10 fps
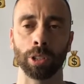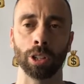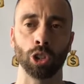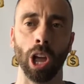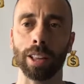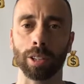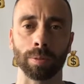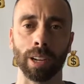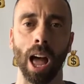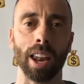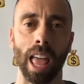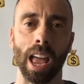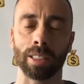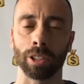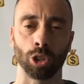The Jets have not
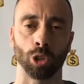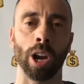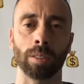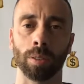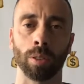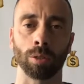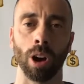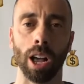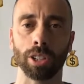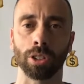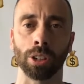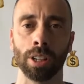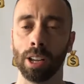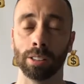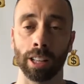had the strength of the roster
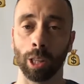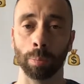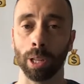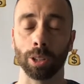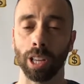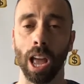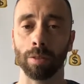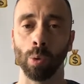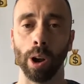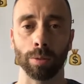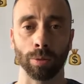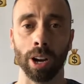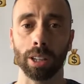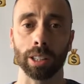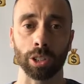that the Bills have, quite frankly.